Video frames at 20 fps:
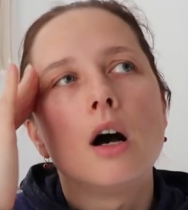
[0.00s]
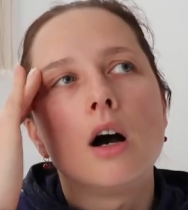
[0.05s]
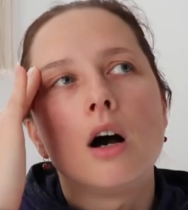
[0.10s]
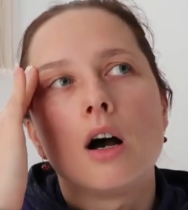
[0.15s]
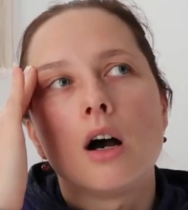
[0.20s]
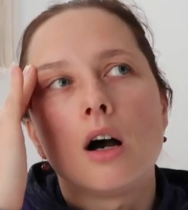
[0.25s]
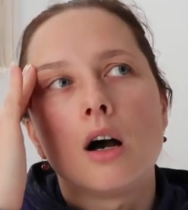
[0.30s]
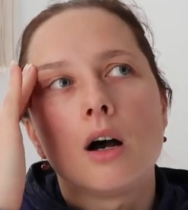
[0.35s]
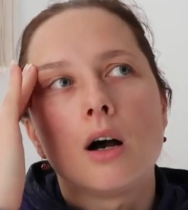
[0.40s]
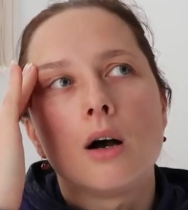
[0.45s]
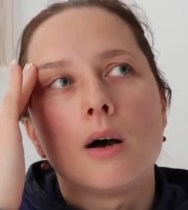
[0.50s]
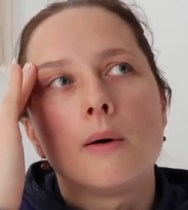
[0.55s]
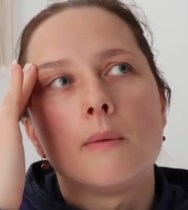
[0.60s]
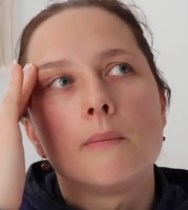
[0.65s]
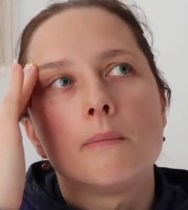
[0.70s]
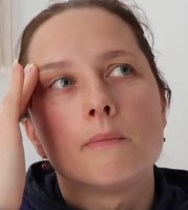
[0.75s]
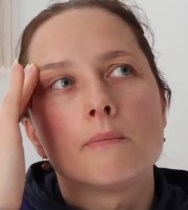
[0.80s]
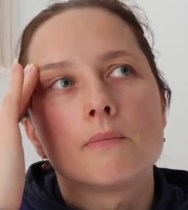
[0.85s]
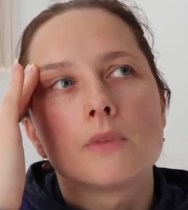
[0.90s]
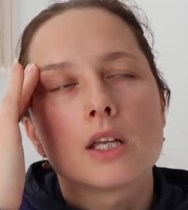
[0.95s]

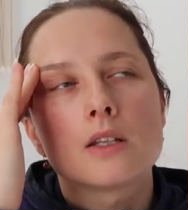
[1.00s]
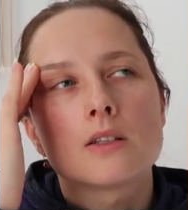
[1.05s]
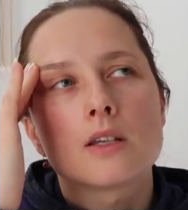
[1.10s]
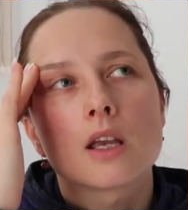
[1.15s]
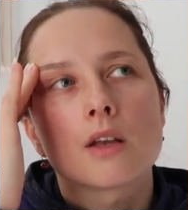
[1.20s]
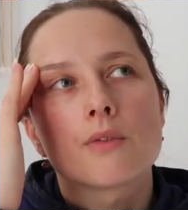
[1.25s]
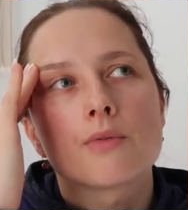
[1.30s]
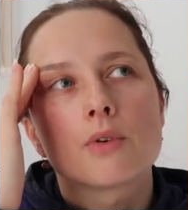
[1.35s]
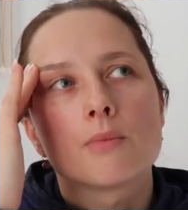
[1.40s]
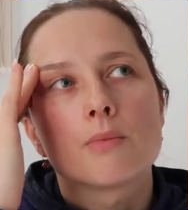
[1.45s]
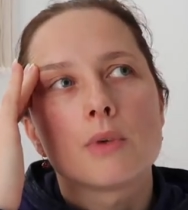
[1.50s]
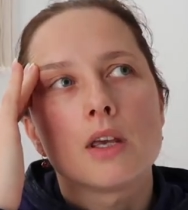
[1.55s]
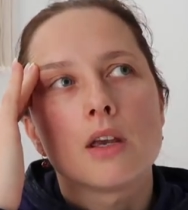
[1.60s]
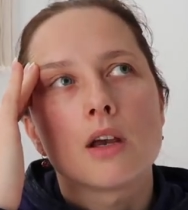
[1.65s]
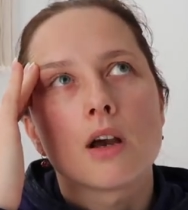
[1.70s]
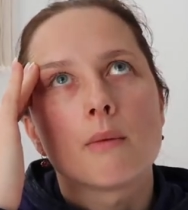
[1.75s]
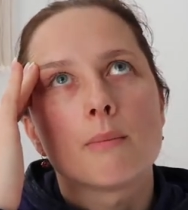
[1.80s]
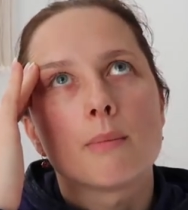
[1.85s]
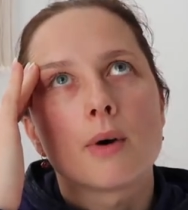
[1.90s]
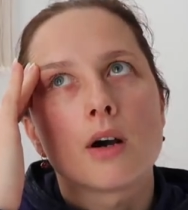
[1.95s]
um, they take from
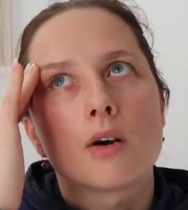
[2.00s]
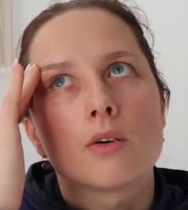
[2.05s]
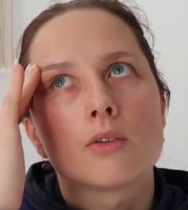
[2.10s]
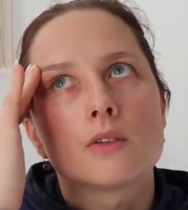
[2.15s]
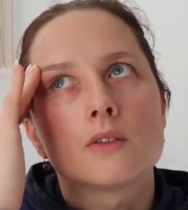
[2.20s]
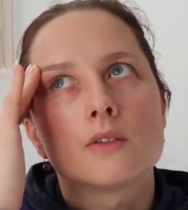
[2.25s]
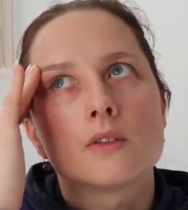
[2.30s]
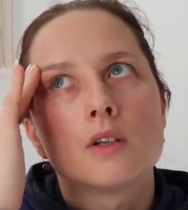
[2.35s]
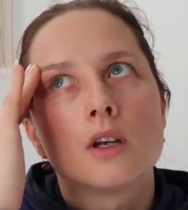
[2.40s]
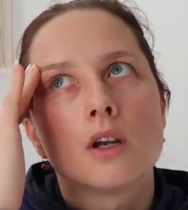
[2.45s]
me about